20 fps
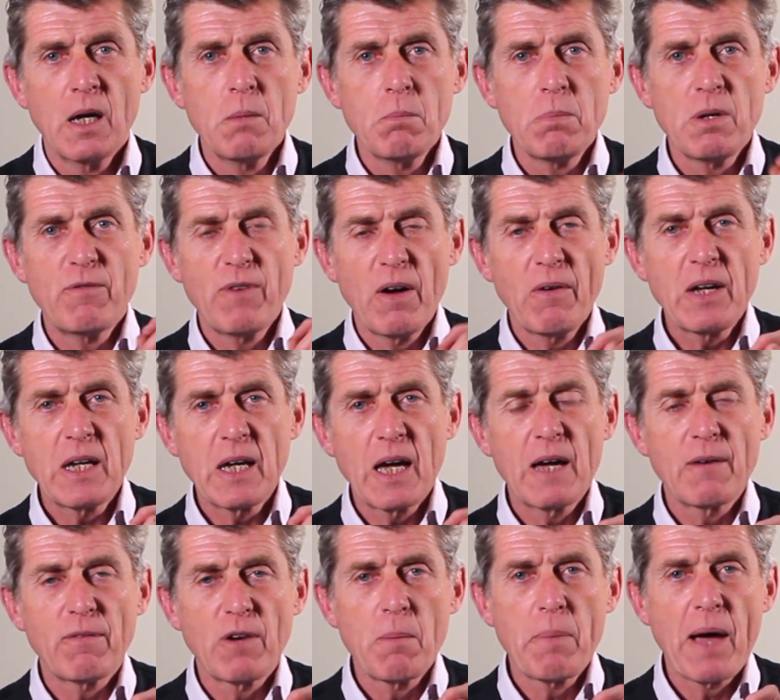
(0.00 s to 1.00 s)
be very
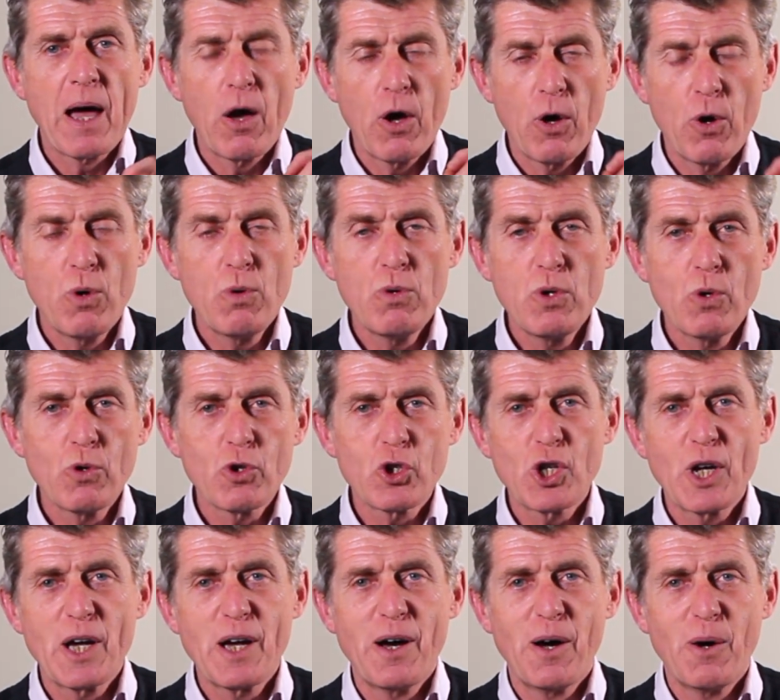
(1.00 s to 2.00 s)
careful about who your
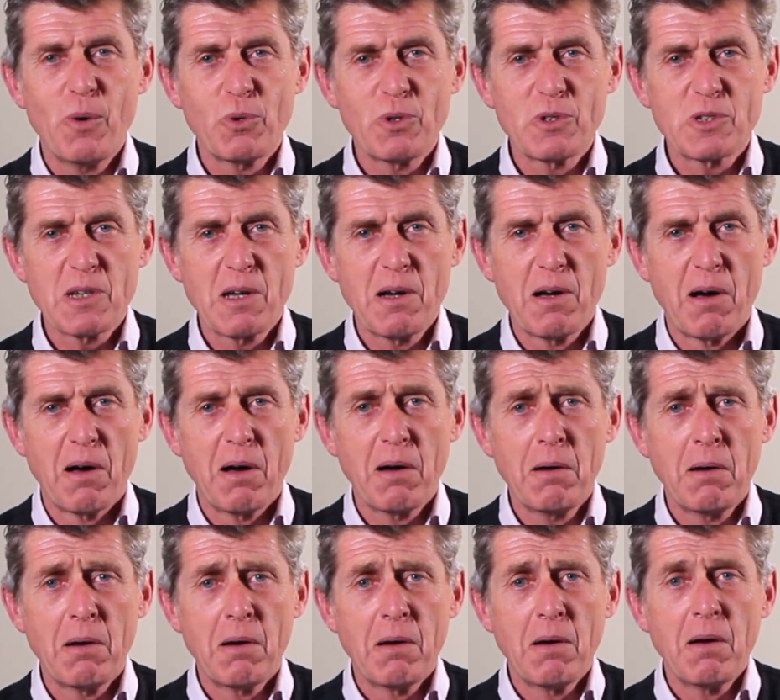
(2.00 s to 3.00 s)
shareholders
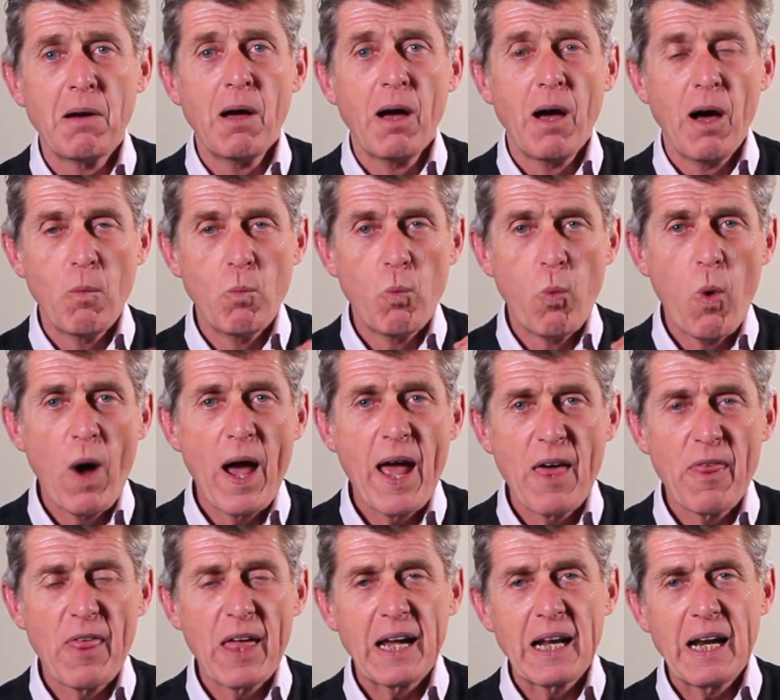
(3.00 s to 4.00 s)
are and
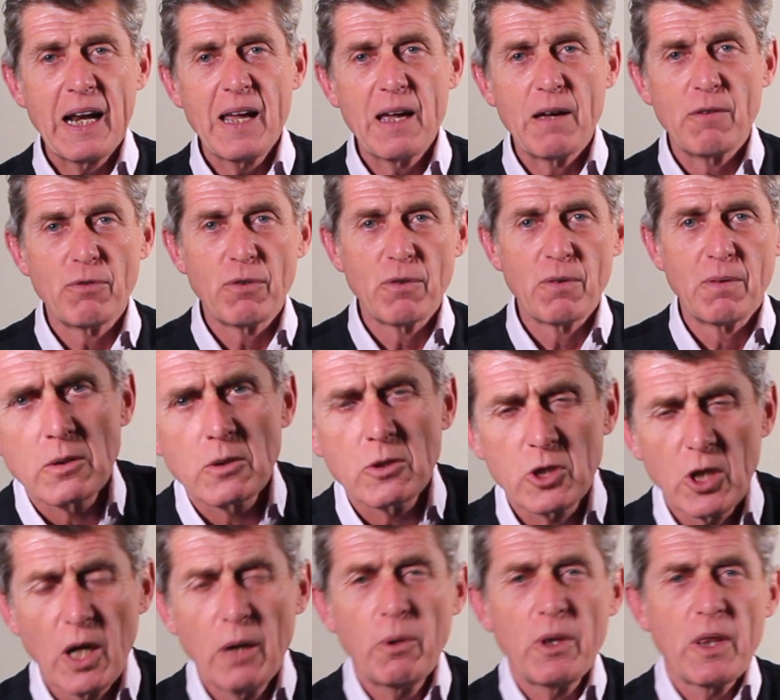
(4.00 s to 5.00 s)
where they live.
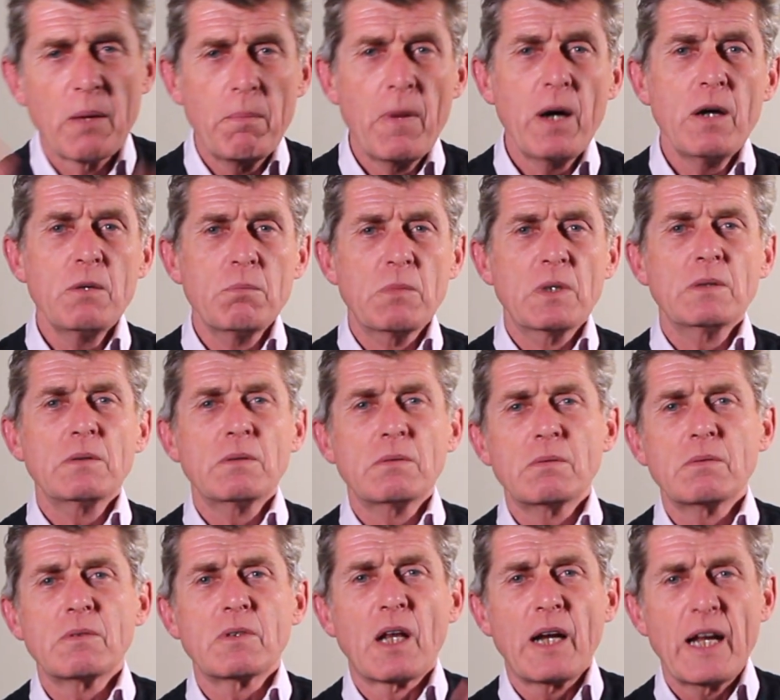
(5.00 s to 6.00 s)
So at the moment,
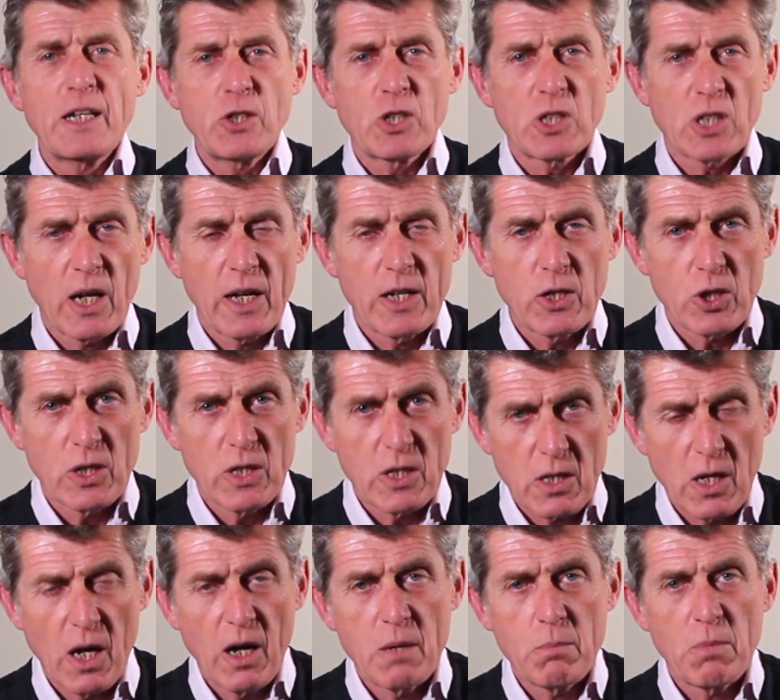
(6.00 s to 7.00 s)
the legislation is
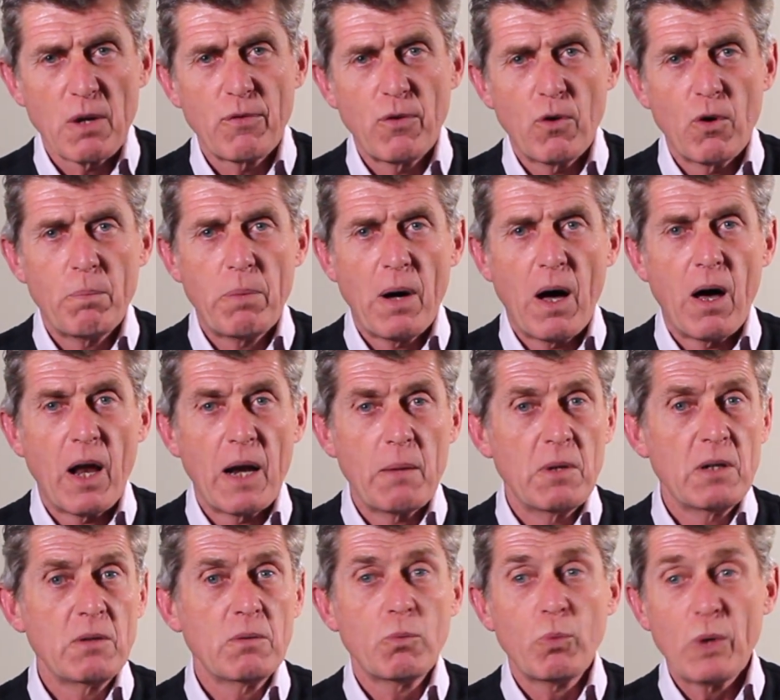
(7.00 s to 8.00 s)
going before
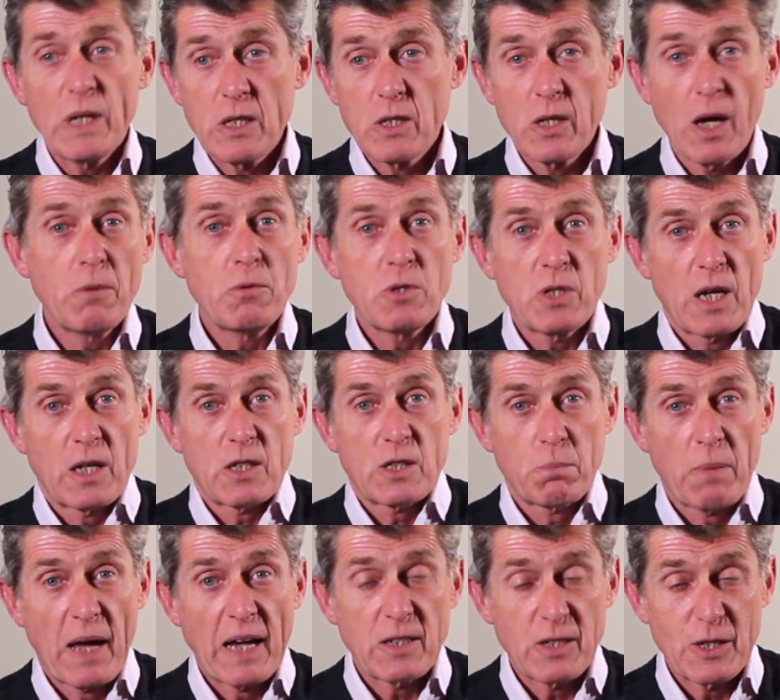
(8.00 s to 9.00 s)
Parliament. We don't
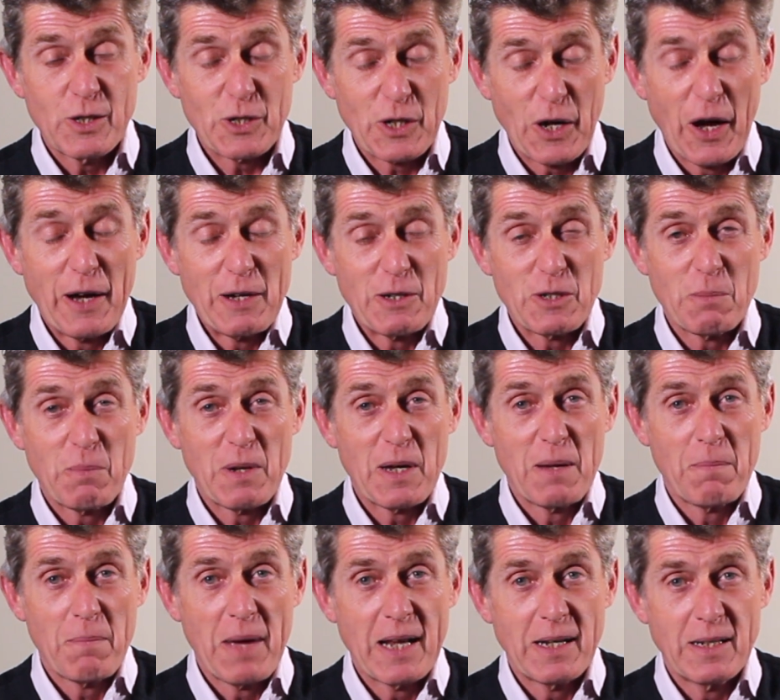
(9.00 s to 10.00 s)
expect it's going to be
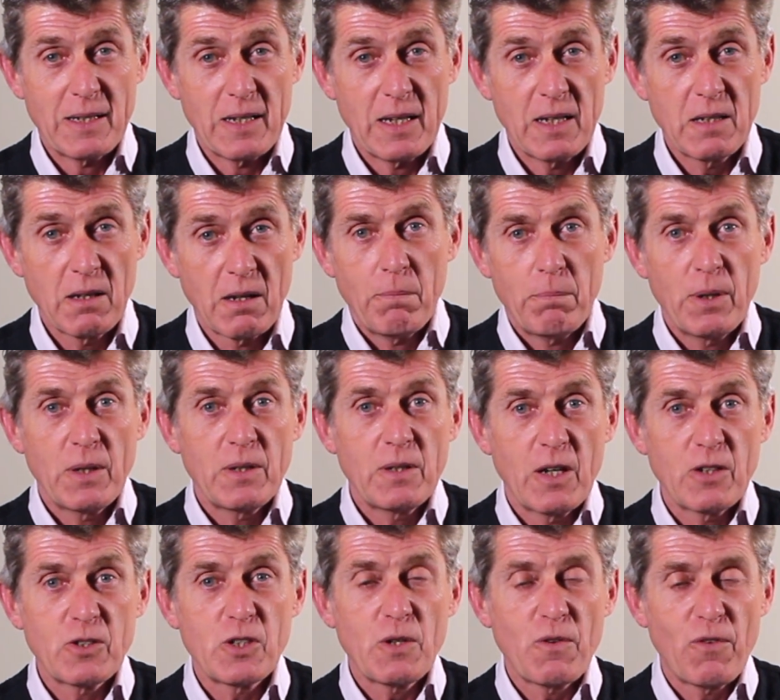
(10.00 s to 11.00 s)
amended, but
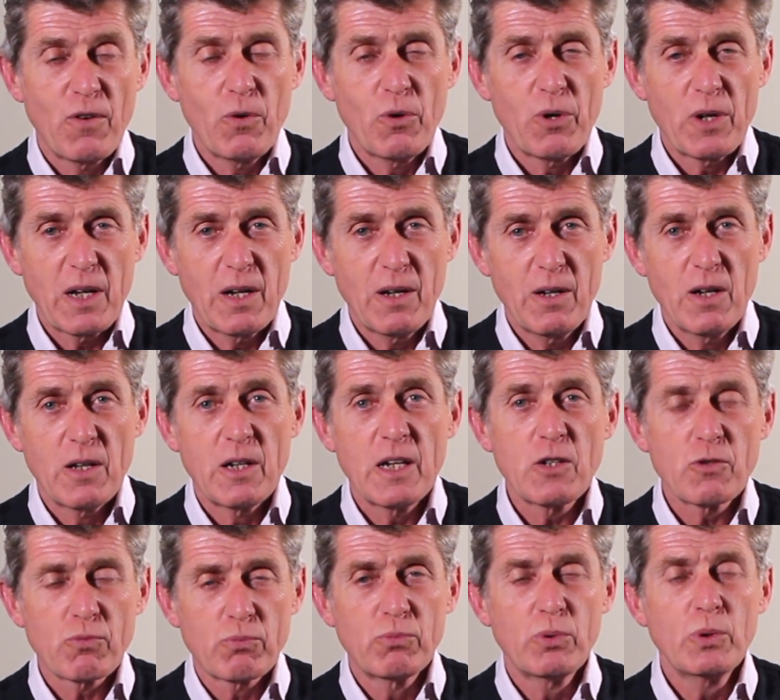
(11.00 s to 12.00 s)
as you've already heard,
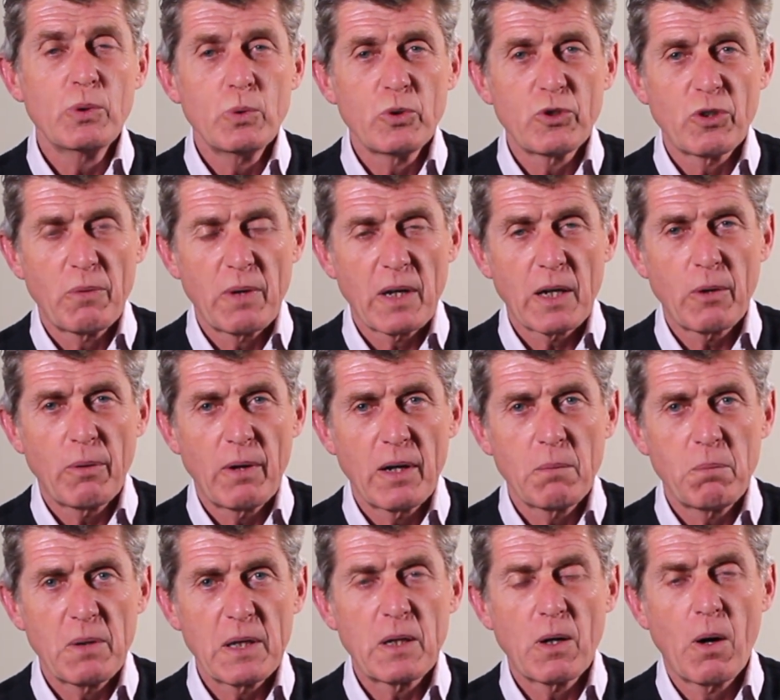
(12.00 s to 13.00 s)
its rules are
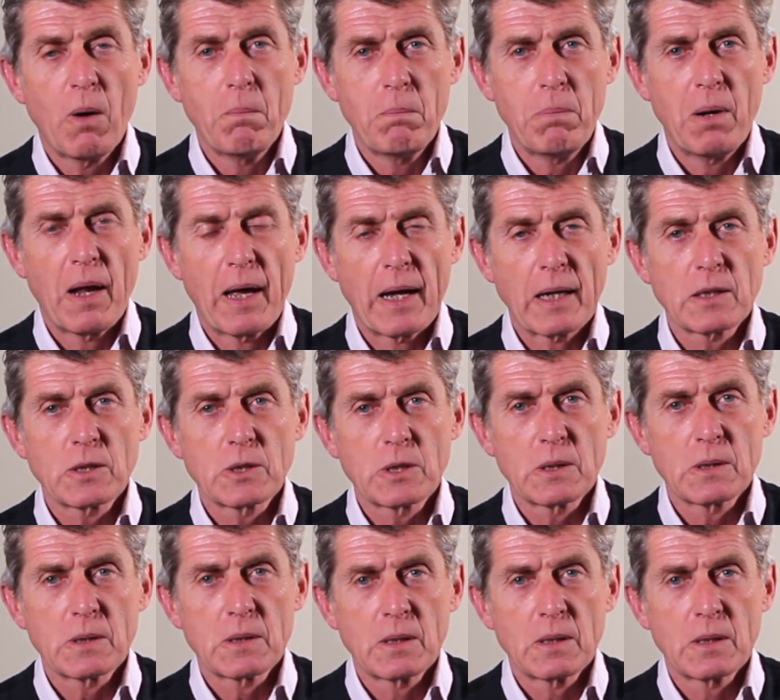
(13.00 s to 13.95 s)
incredibly complex.